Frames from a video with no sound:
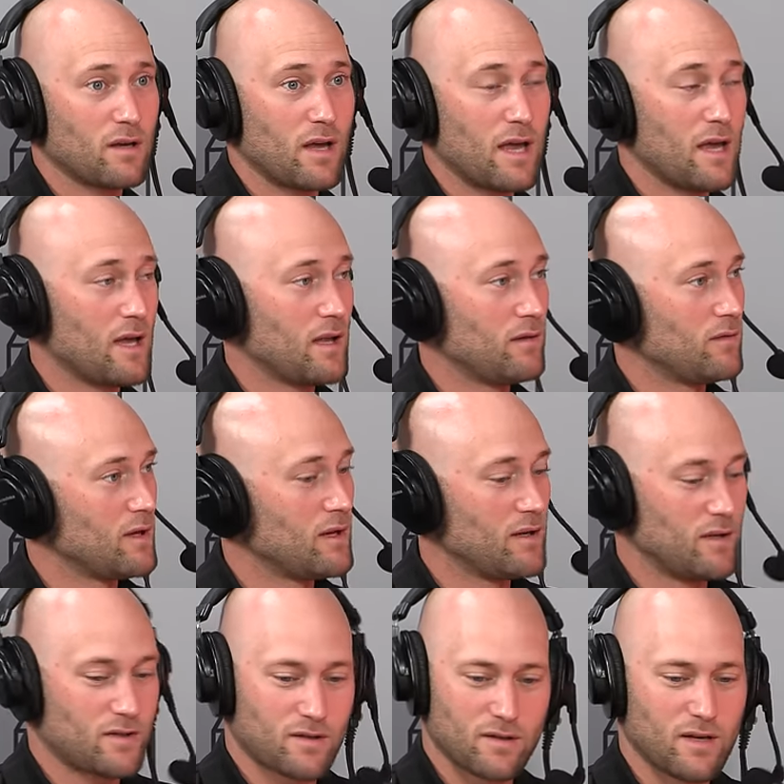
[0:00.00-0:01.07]
And it
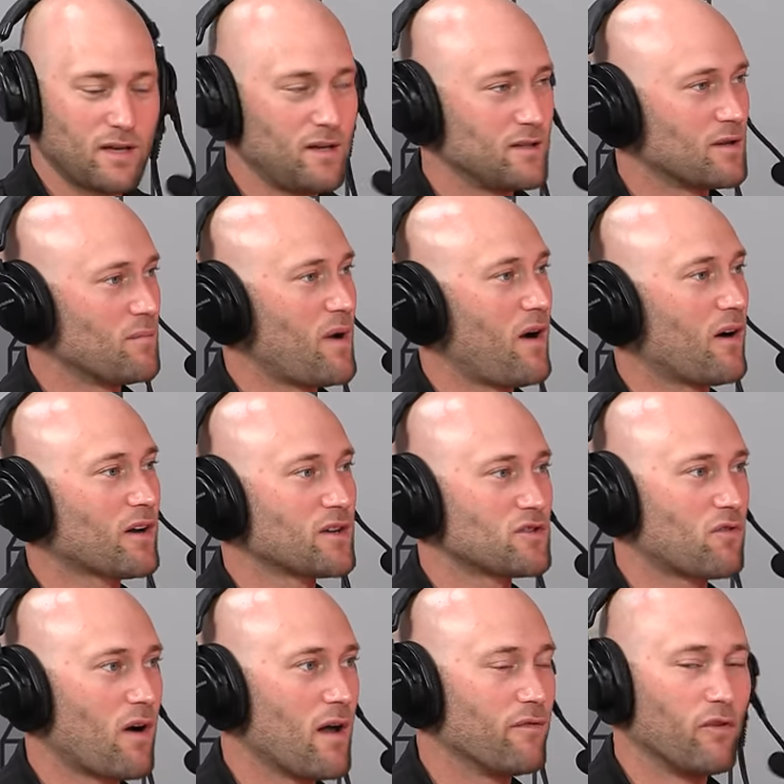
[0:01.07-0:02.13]
is, it is
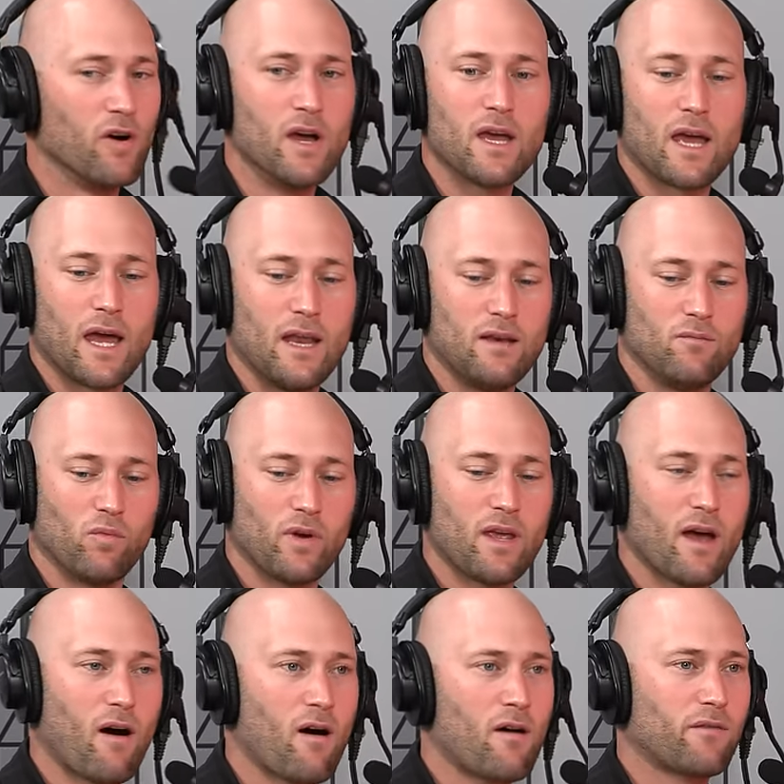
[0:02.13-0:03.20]
America's rifle. Yeah. And
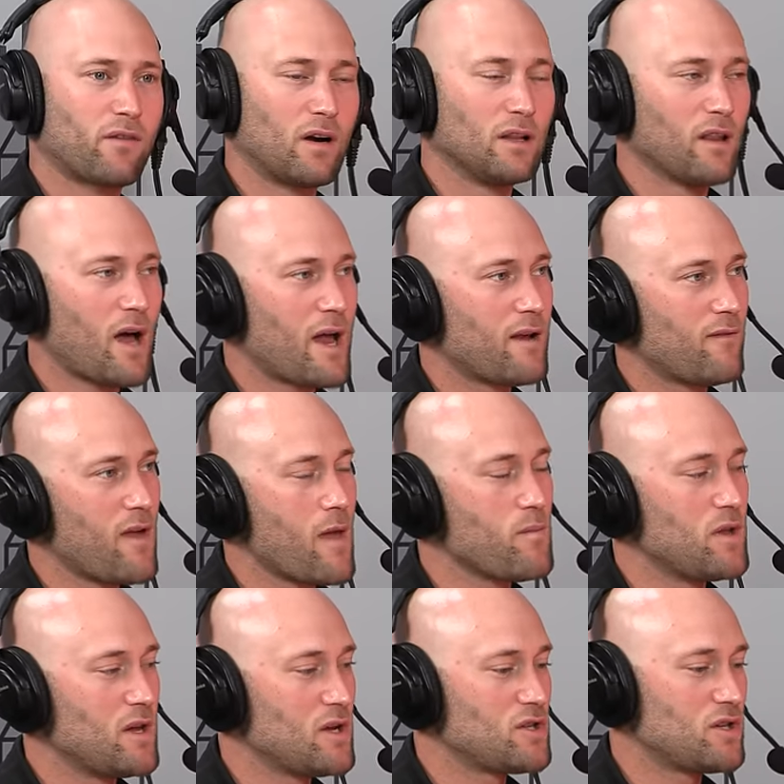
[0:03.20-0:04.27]
we offer a line of
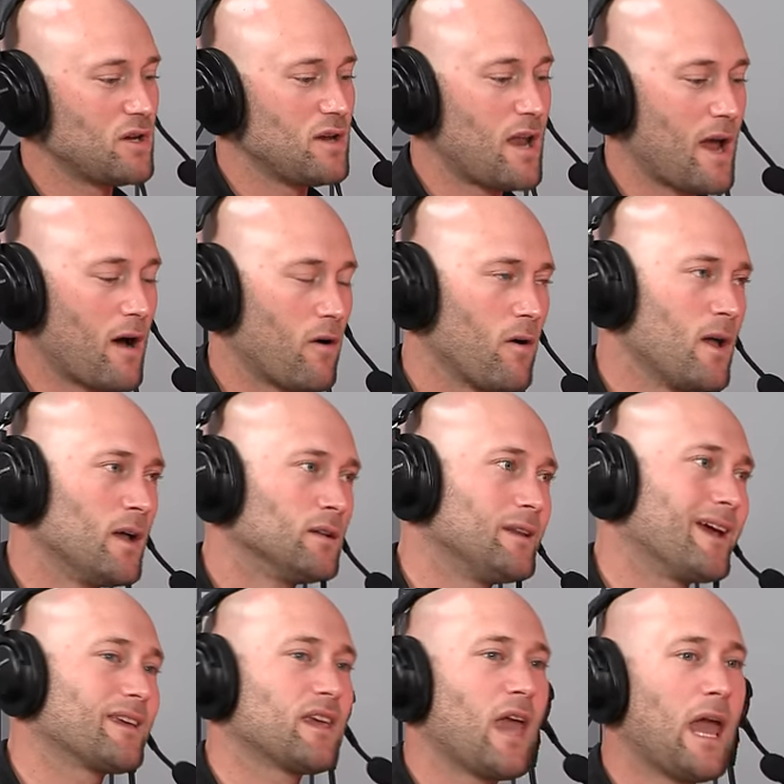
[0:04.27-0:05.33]
ammunition now
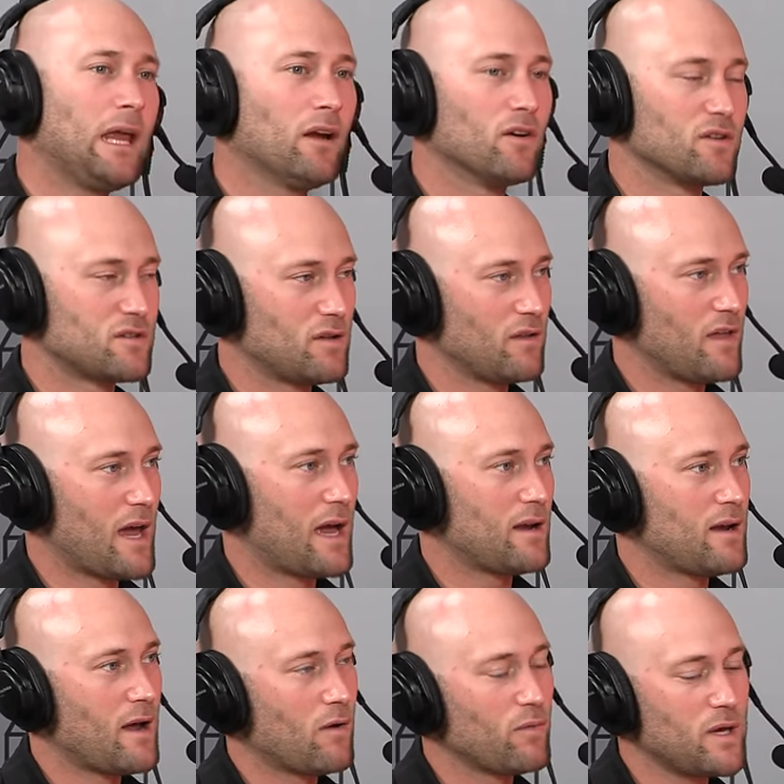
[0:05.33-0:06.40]
that caters to that.
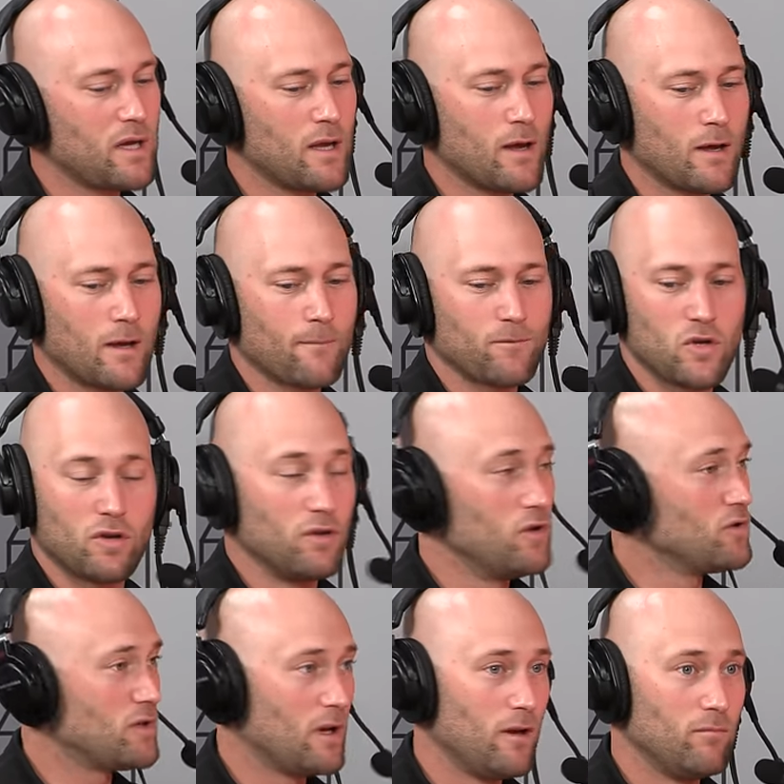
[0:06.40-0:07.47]
Now, we you can
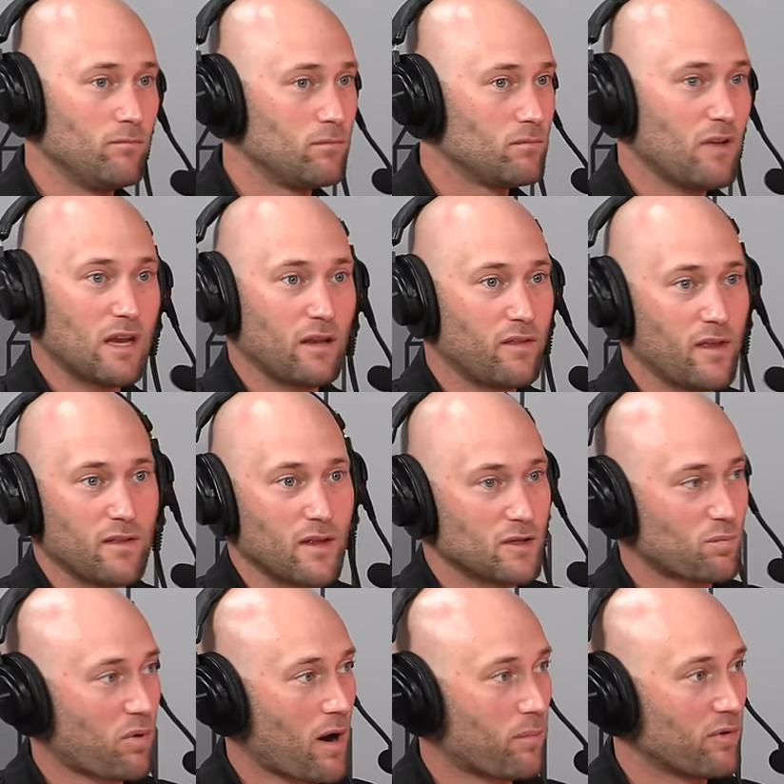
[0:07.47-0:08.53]
use it in anything
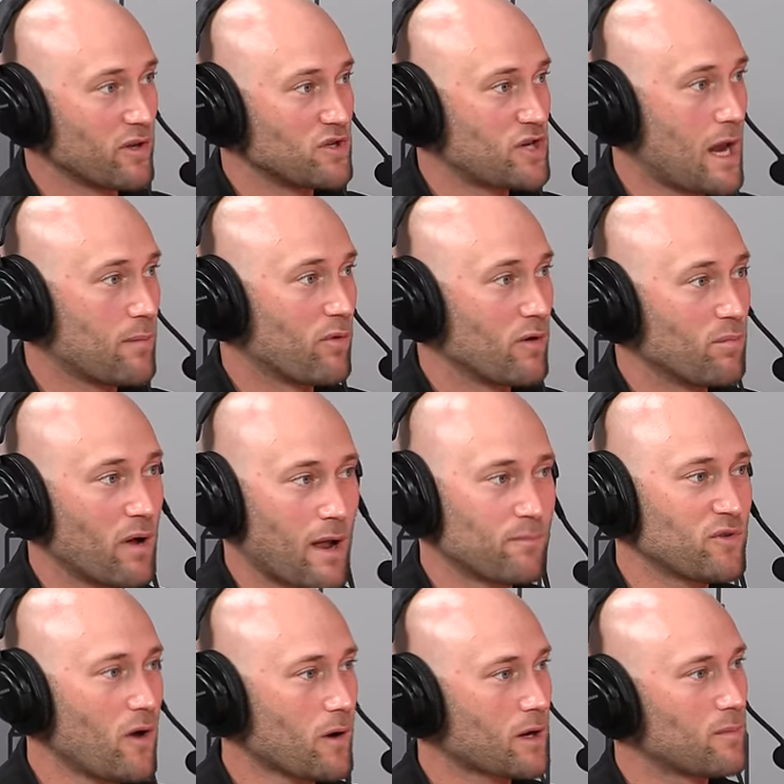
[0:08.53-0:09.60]
that's properly chambered, but I'm
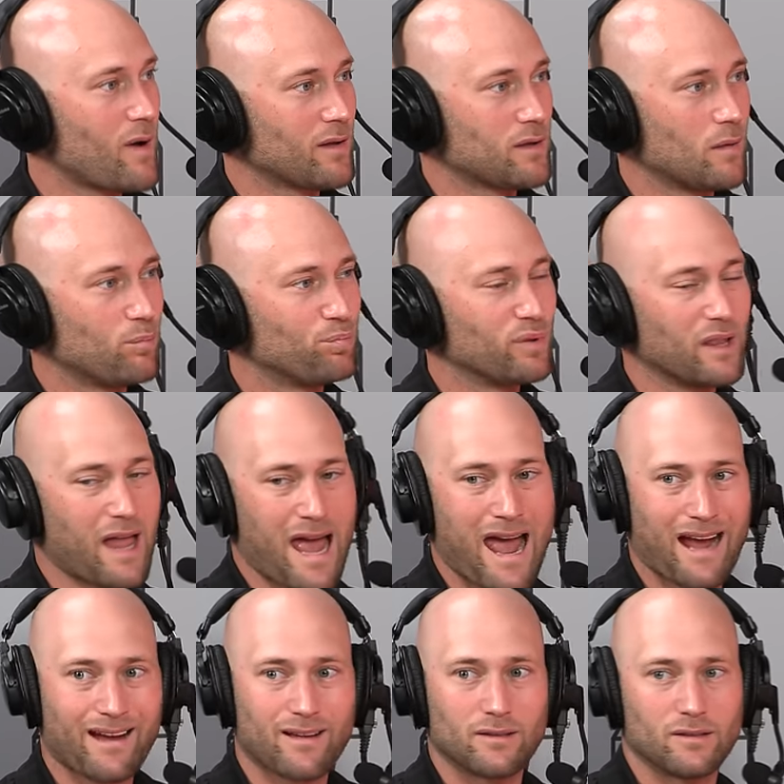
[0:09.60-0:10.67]
talking about the
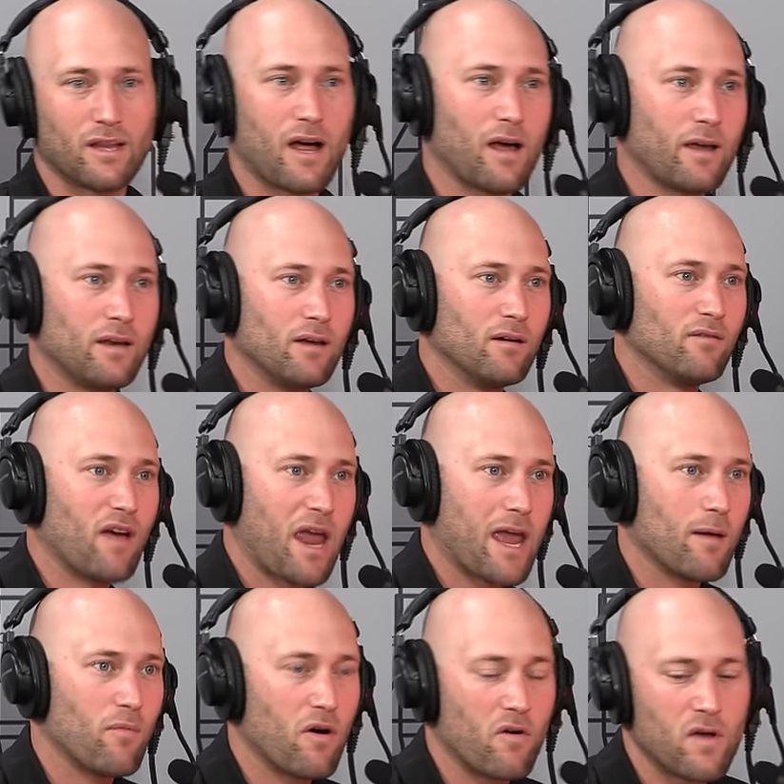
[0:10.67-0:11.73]
black line of
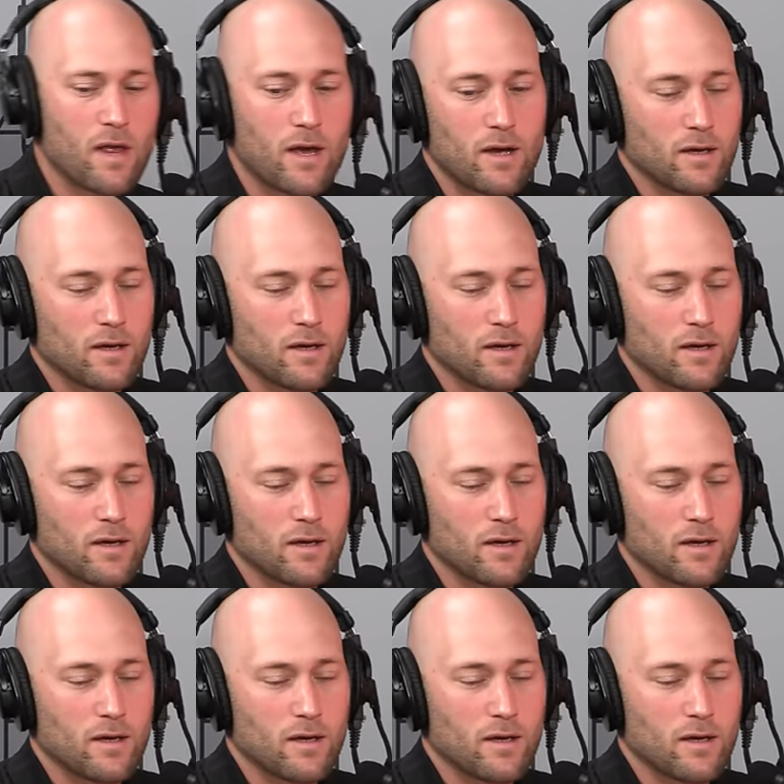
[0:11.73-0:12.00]
ammo.